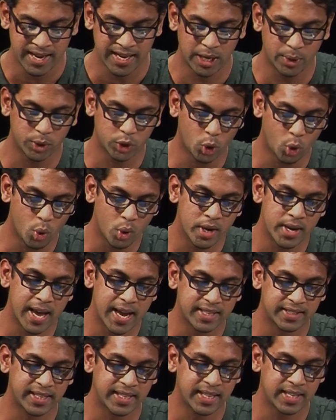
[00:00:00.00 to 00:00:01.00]
He was
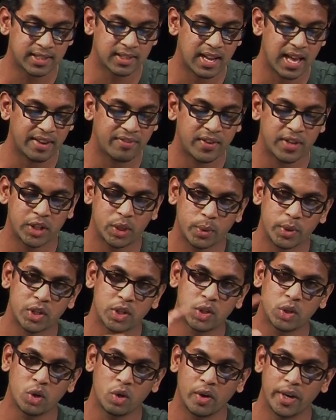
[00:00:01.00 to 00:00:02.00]
organizing his life into a
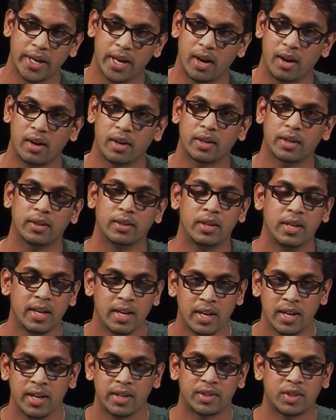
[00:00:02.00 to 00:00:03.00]
story arc, and
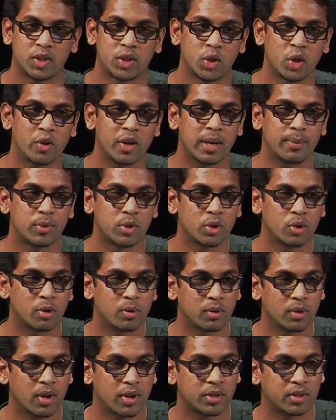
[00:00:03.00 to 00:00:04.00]
it's a story I'm
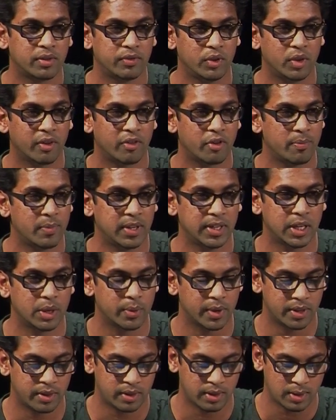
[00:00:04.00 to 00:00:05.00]
sure lots of you are familiar
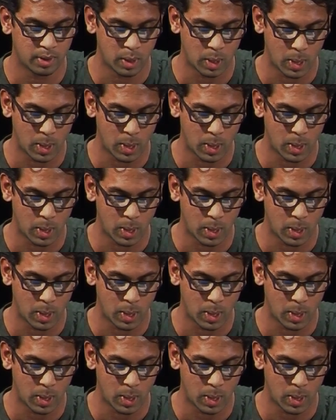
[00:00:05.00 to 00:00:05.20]
with.